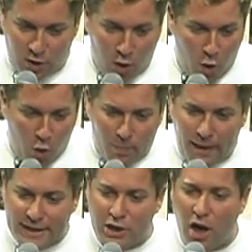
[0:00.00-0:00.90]
there and I go, oh
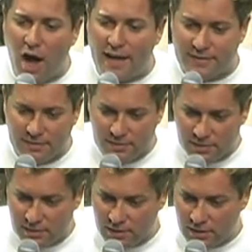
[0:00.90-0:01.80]
my God.
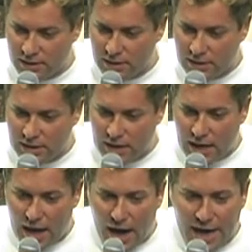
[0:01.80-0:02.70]

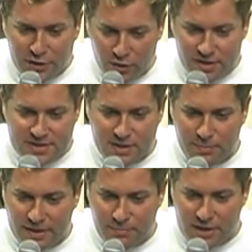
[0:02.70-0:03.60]
I know there's
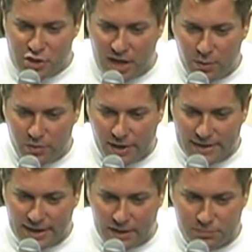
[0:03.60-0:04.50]
somebody in my shower
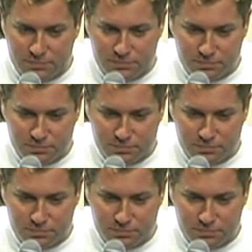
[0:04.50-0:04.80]
right now.